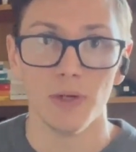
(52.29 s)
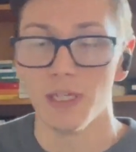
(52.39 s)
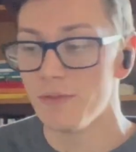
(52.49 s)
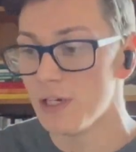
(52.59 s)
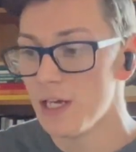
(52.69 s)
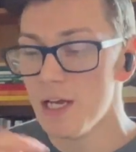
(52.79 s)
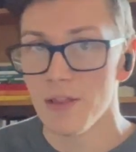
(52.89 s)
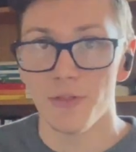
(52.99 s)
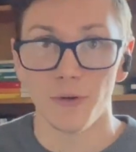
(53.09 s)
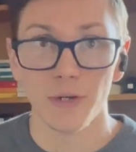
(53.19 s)
And even
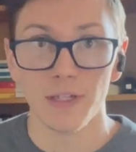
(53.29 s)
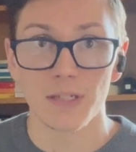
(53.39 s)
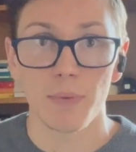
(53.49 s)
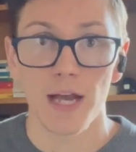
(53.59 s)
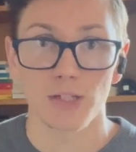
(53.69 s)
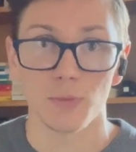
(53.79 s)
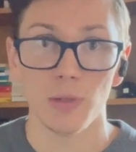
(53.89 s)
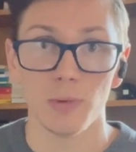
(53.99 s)
during this past week,